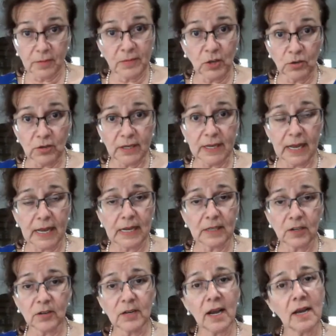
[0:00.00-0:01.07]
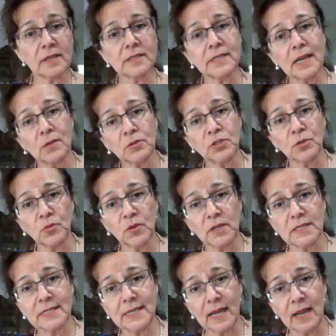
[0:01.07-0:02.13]
communicate, learn how to say what you
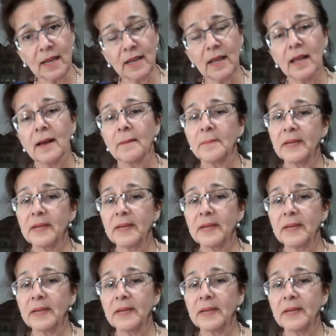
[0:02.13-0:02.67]
want to say,